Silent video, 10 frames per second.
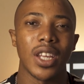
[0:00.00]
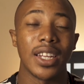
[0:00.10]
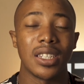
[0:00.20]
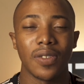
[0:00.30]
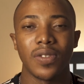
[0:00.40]
I
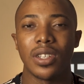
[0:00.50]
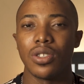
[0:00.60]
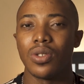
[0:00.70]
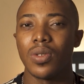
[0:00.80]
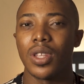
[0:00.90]
definitely
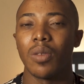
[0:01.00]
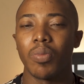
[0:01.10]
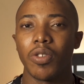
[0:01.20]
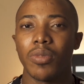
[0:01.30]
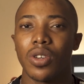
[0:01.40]
do think
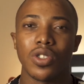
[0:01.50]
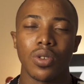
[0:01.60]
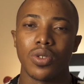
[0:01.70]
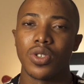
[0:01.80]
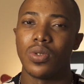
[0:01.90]
Premiere is
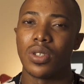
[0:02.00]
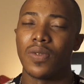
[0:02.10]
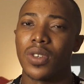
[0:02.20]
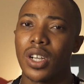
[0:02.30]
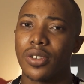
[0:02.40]
not suited
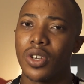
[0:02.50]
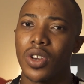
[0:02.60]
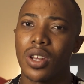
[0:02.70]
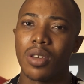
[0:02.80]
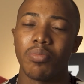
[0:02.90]
for color
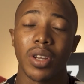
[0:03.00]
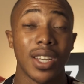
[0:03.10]
grading, but